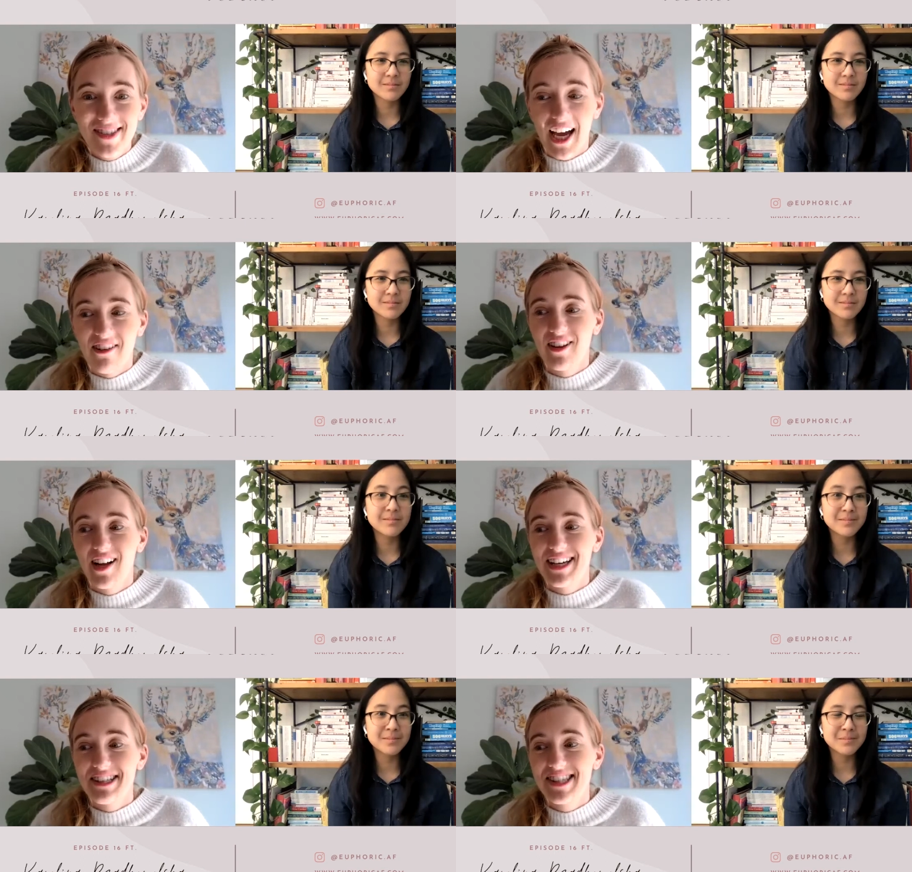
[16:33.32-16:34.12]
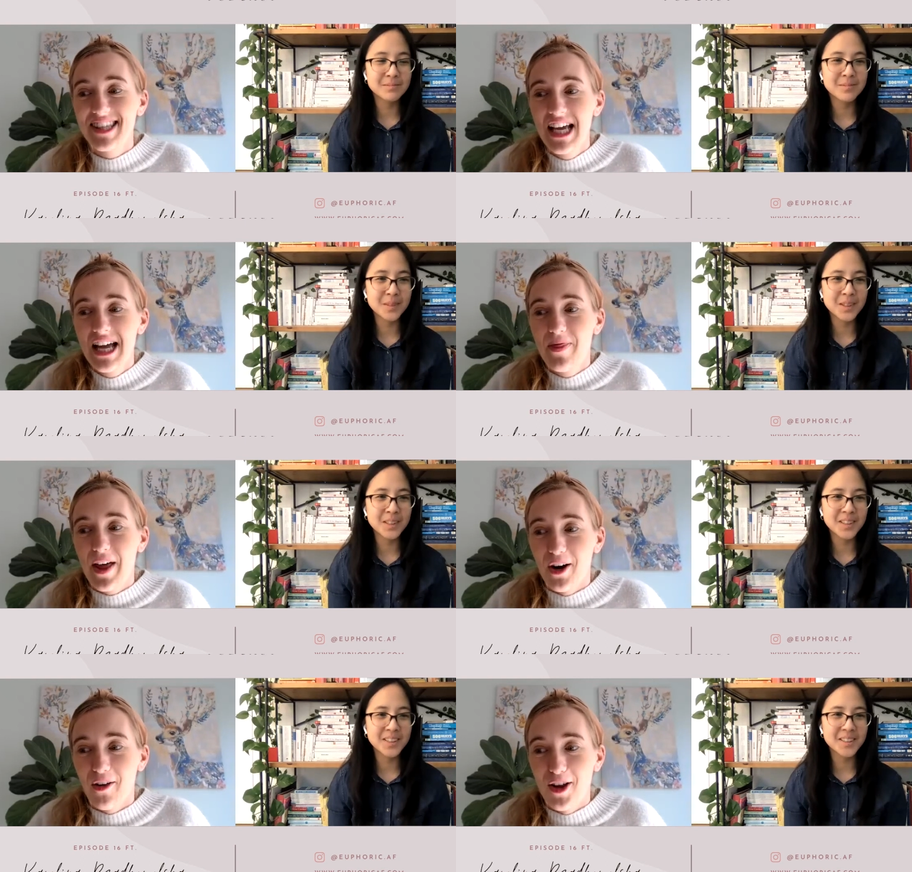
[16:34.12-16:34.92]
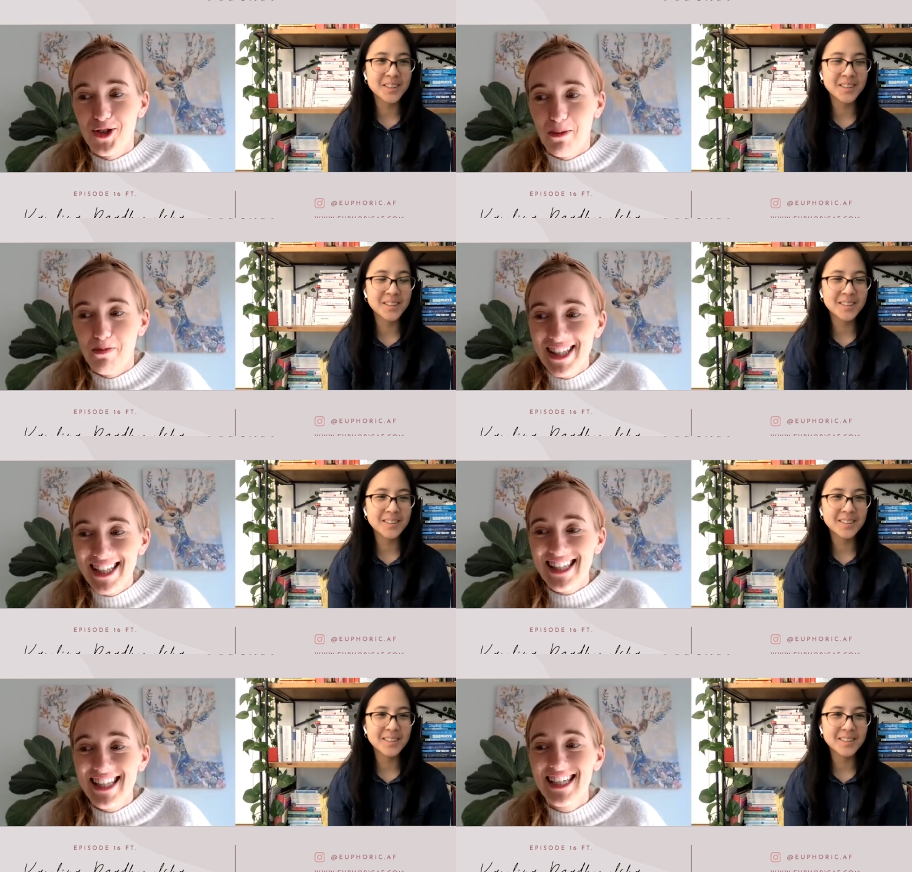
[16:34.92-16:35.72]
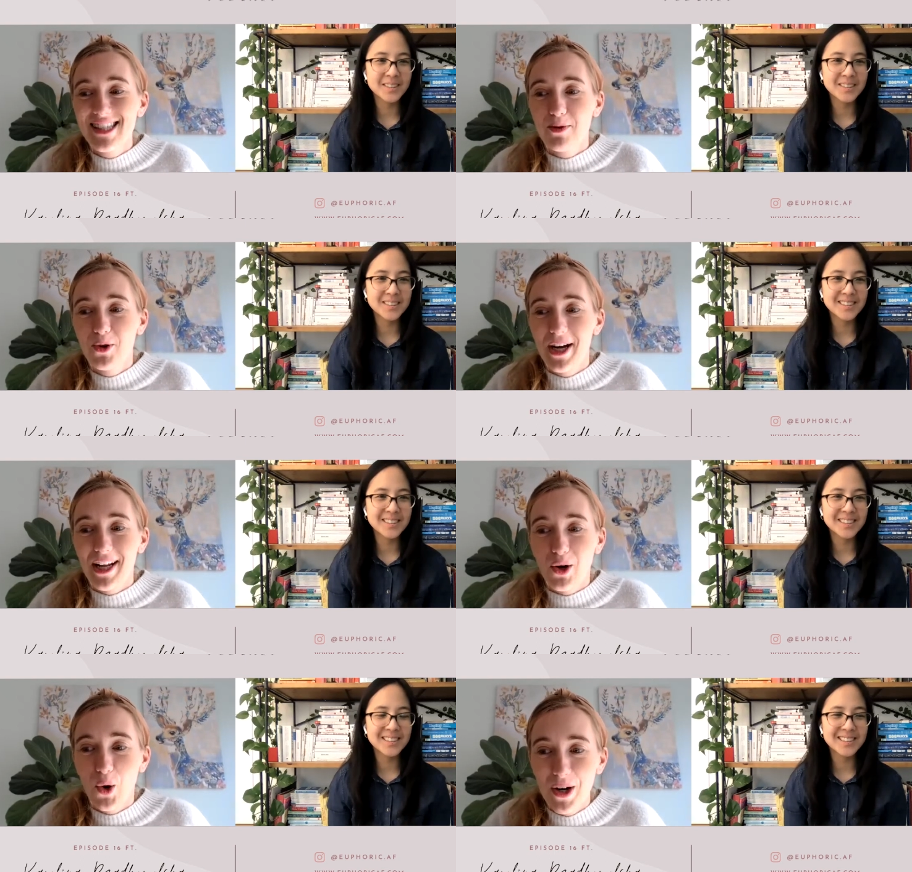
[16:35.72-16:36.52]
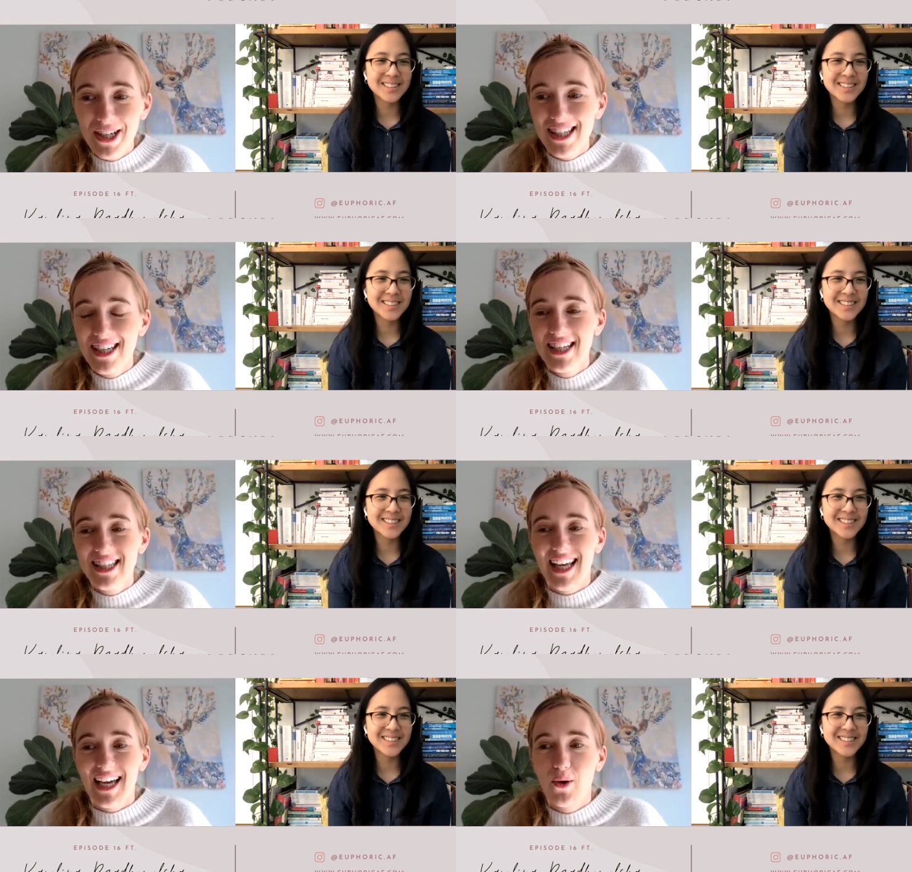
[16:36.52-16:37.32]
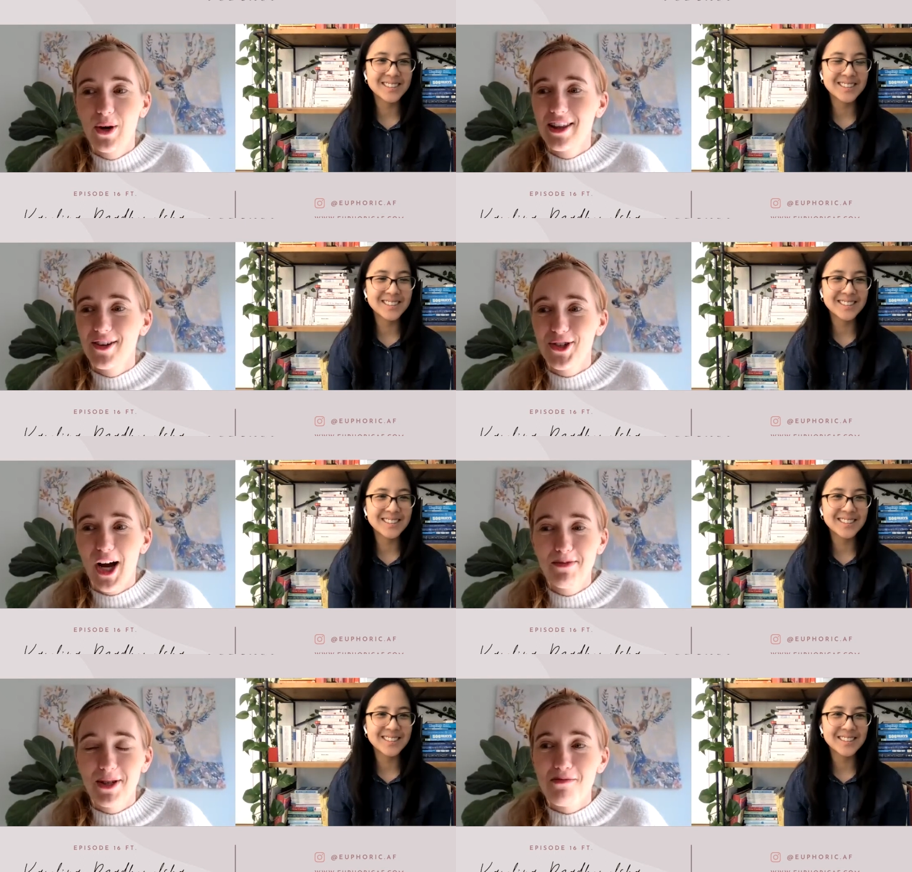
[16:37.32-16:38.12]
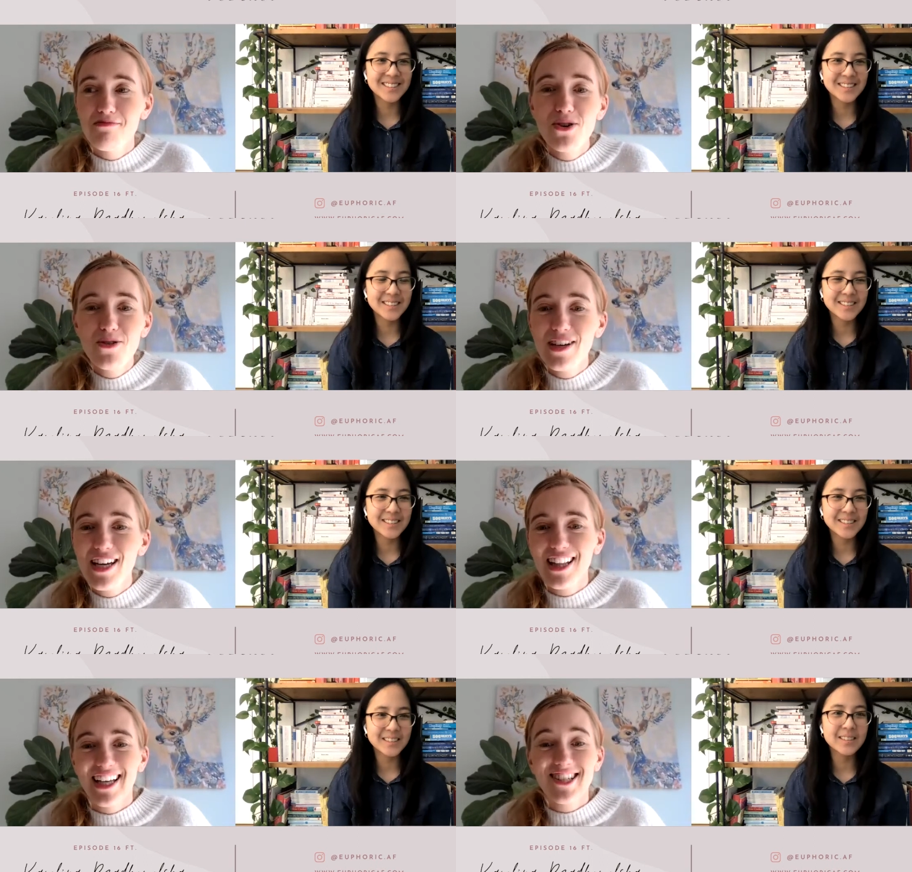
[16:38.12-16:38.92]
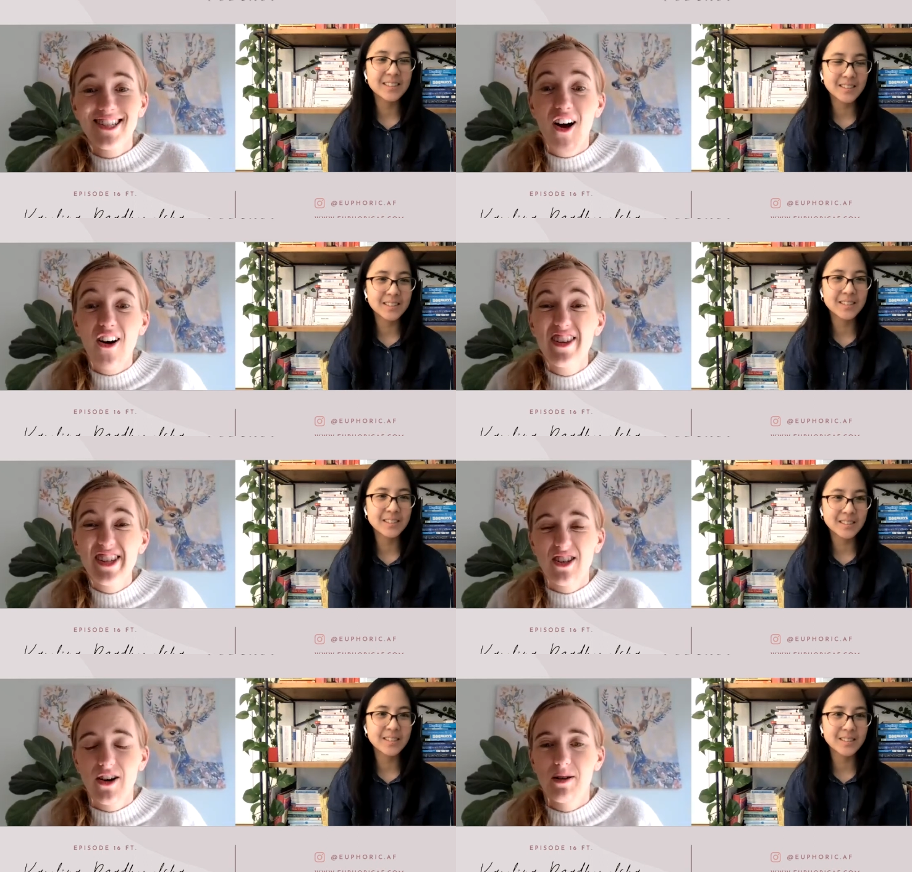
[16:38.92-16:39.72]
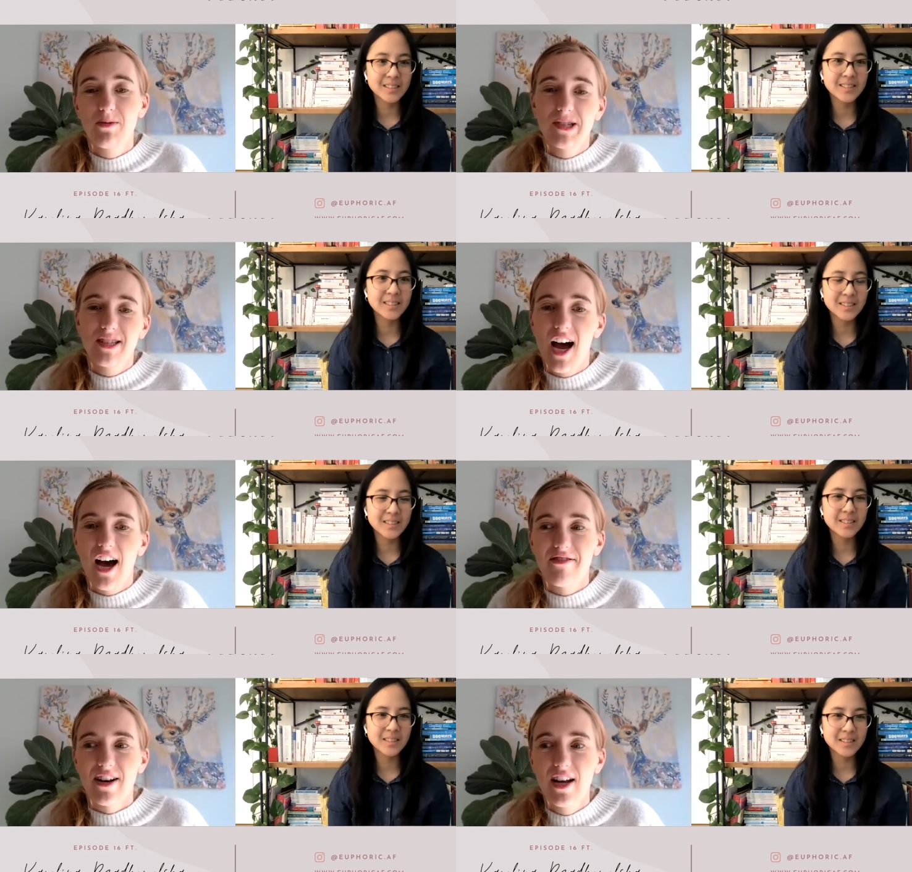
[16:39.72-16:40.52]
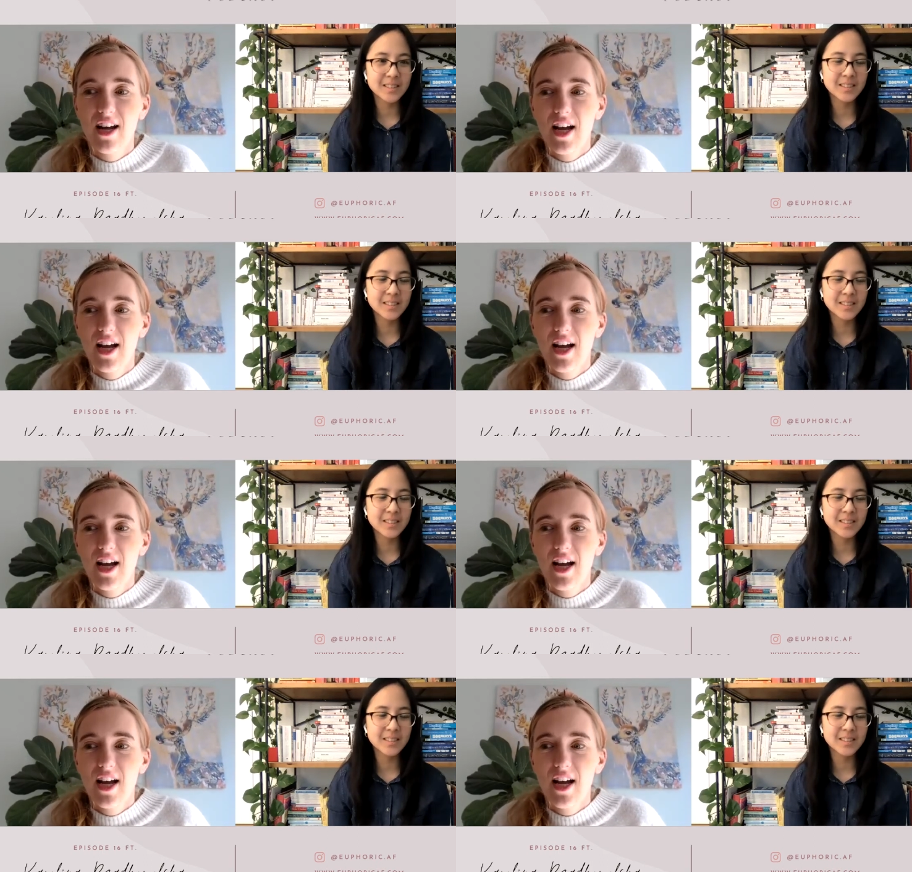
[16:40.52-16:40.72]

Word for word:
Speaker 1: i have clients that are launching businesses creating courses like quitting their jobs and moving like just all this incredible stuff and